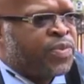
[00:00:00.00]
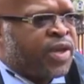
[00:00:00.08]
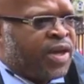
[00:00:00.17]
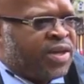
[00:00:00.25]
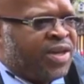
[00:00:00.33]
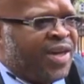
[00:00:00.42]

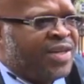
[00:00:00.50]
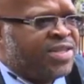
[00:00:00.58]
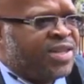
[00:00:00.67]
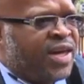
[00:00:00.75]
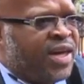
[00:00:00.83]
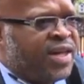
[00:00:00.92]
Yes,
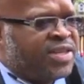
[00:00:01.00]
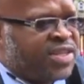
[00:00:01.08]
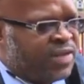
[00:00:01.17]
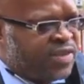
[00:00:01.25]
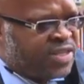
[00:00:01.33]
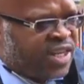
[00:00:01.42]
uh,
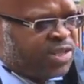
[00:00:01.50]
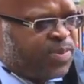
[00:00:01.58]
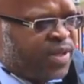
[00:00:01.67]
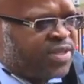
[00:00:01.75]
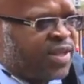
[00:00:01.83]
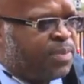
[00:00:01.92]
seven
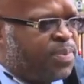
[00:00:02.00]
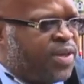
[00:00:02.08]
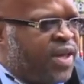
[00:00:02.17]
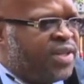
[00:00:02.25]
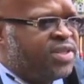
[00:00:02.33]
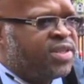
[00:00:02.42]
suspects
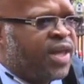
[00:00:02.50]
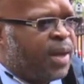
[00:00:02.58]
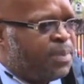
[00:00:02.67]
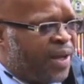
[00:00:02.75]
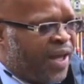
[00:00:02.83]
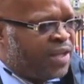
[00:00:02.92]
appeared. They
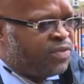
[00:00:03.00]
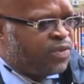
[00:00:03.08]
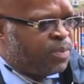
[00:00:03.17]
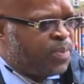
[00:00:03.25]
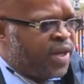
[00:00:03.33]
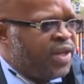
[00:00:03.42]
applied for
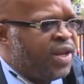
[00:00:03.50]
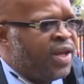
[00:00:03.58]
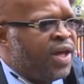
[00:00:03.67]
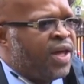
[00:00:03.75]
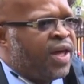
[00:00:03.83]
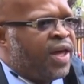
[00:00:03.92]
bail
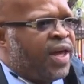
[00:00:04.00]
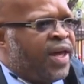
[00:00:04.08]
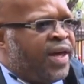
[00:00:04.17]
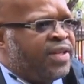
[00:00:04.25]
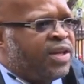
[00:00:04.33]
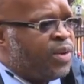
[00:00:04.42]

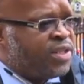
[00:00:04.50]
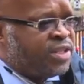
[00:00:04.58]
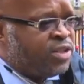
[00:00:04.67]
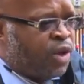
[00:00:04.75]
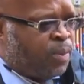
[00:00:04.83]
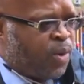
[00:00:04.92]
and we
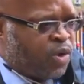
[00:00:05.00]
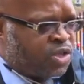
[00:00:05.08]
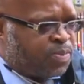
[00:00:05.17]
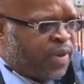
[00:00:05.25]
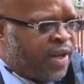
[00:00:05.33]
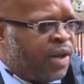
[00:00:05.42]
didn't oppose
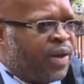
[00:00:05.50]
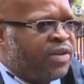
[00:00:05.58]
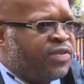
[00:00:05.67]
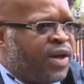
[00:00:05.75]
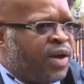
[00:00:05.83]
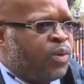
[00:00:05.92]
bail.
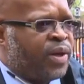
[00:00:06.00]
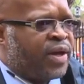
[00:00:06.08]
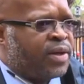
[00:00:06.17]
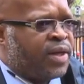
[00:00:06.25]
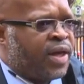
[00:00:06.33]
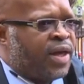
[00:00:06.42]
However, we
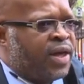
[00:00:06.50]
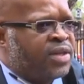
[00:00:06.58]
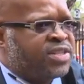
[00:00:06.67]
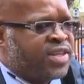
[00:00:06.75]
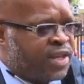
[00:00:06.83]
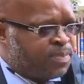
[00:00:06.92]
uh,
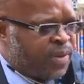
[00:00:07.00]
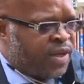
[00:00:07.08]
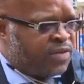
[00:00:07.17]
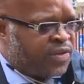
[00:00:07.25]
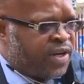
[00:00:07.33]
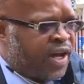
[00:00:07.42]
set bail
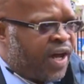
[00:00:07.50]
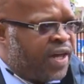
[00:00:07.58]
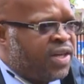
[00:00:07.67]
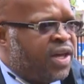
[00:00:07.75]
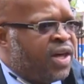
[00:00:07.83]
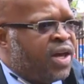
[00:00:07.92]
very high.
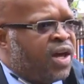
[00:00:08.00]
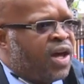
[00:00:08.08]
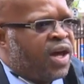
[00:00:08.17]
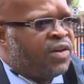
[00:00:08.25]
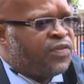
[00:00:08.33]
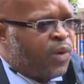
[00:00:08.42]

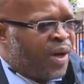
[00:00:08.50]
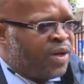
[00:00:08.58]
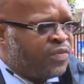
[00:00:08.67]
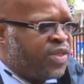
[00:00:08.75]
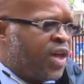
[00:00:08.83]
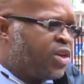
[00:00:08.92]
Uh, for one
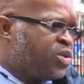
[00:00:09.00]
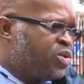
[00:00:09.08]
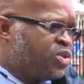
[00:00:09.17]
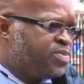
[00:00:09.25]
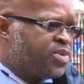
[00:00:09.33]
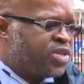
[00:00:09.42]
of the
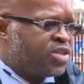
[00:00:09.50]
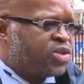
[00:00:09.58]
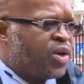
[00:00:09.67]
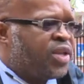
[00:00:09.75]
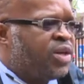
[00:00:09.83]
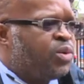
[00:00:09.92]
accused, Mr.
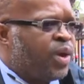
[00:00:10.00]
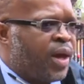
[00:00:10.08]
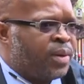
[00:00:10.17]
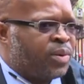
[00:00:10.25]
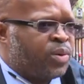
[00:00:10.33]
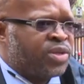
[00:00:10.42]
Sodi, we, uh,
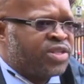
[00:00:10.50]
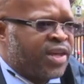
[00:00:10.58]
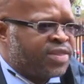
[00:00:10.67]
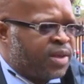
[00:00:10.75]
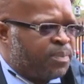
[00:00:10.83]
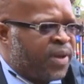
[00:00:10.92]
we
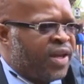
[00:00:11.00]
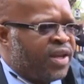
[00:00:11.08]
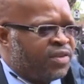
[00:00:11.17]
set the bail at